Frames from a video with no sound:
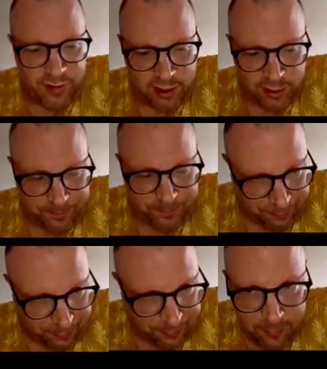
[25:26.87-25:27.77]
have defined.
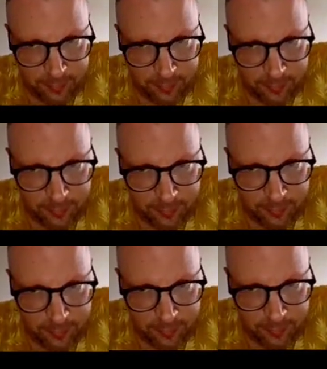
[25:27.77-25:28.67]

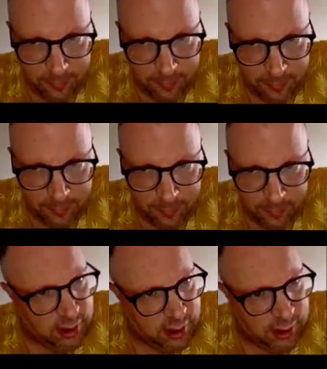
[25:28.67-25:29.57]
Now,
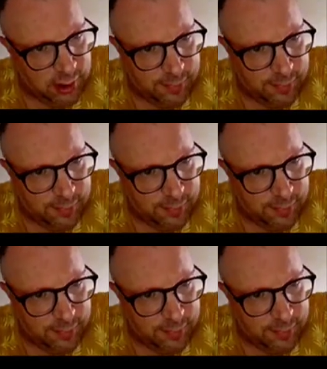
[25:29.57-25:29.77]
once